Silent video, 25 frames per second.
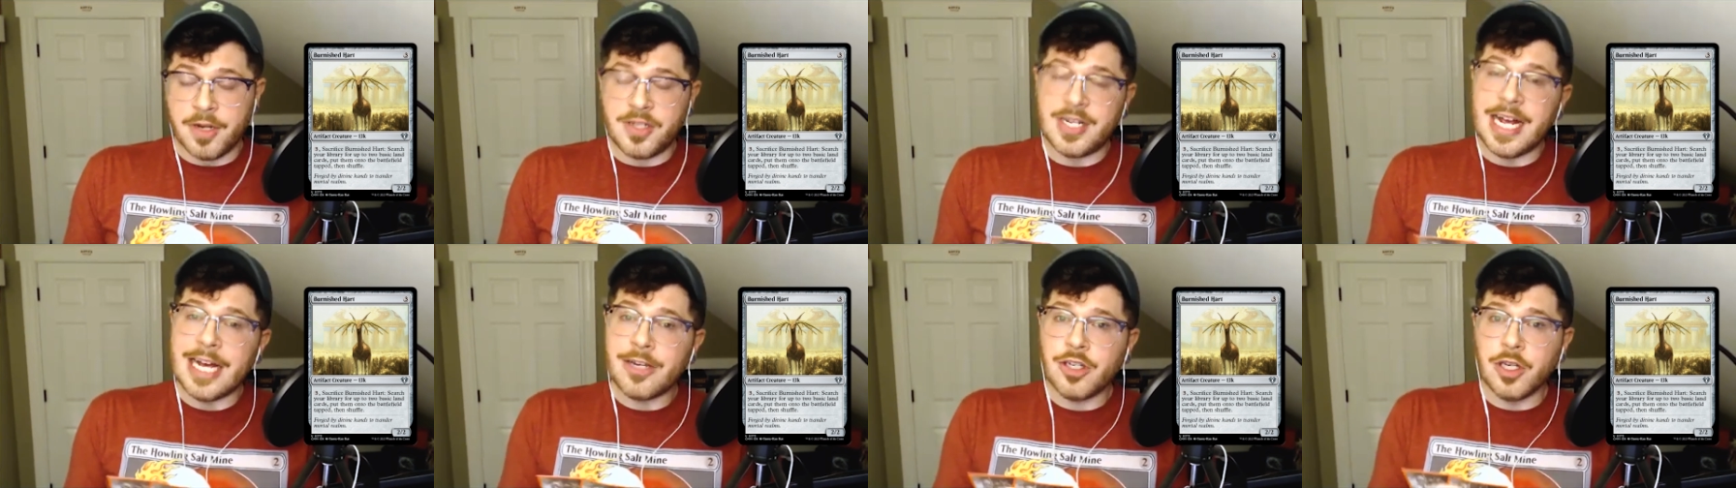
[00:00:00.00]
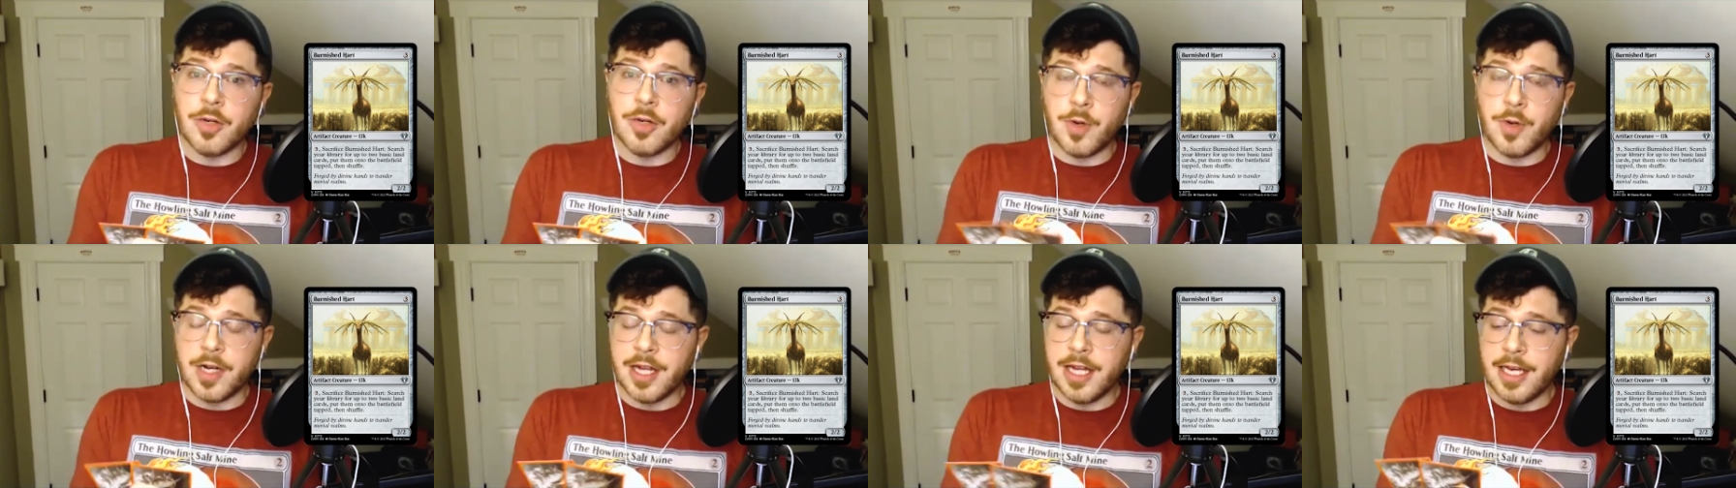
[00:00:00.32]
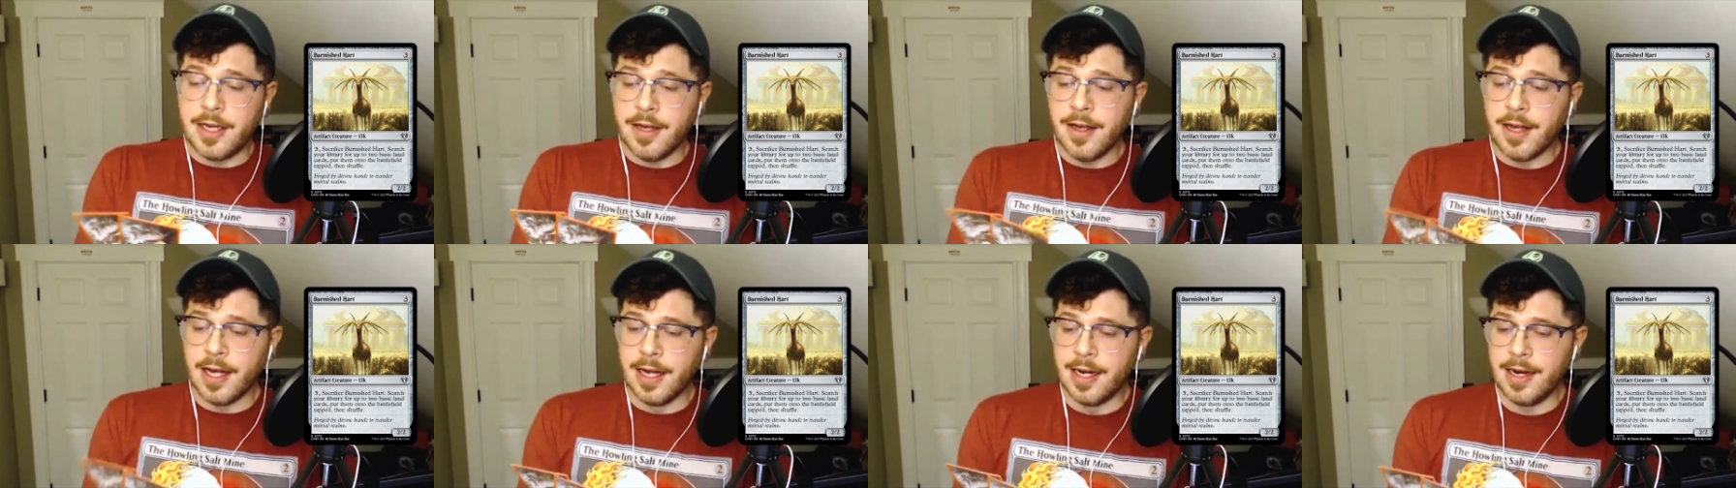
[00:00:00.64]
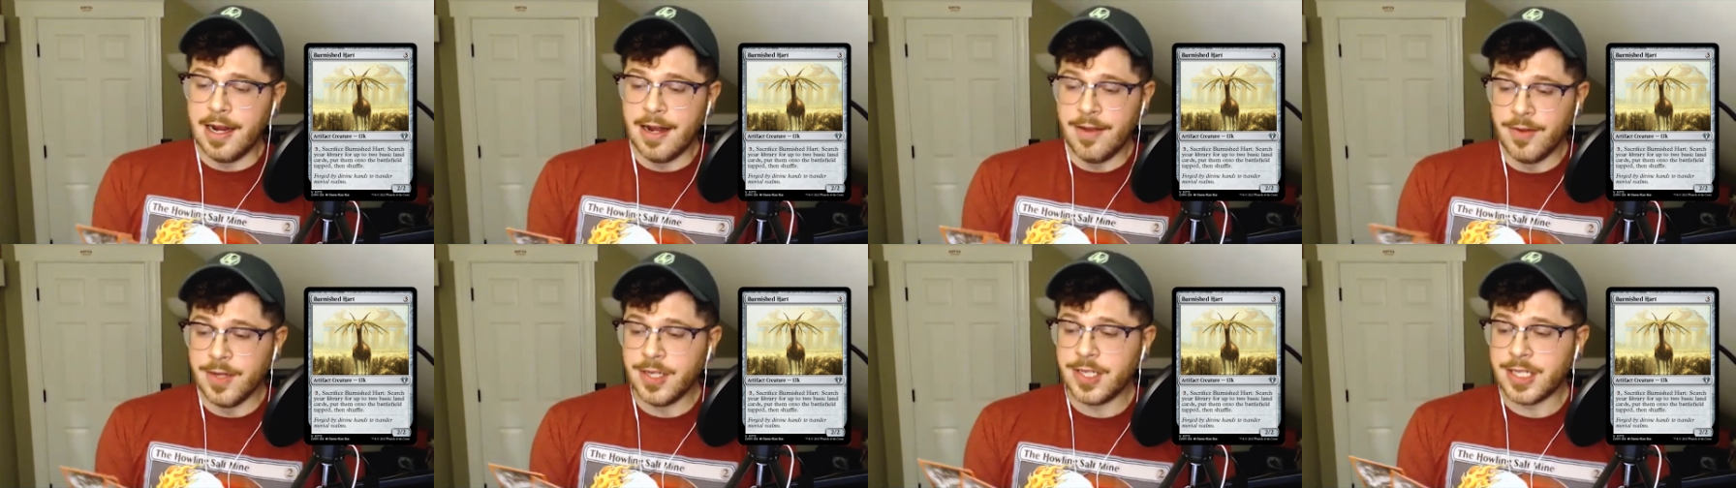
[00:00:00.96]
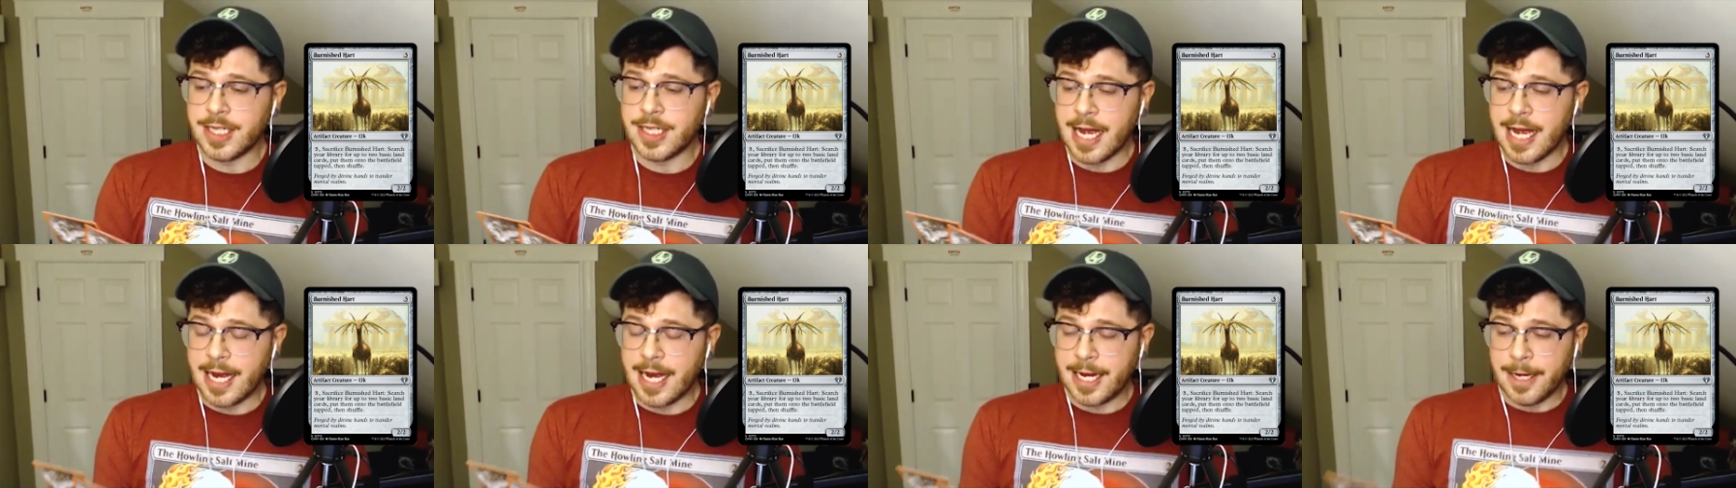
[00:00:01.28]
it's actually really good in
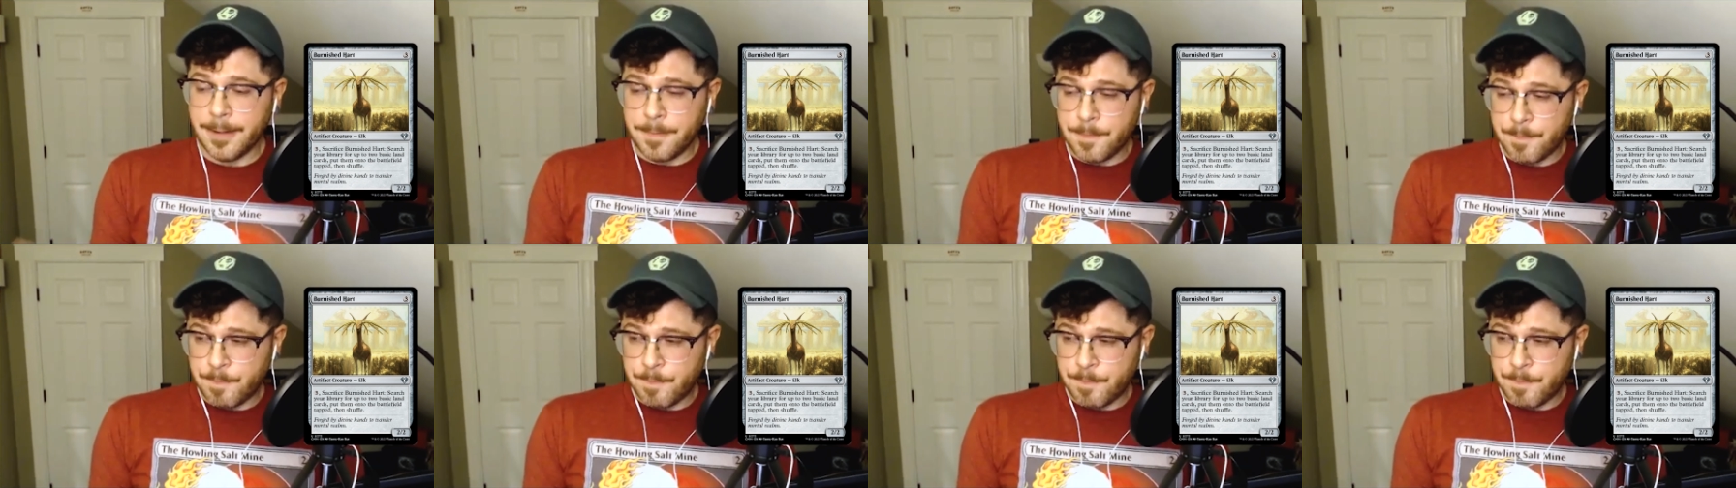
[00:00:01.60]
this deck.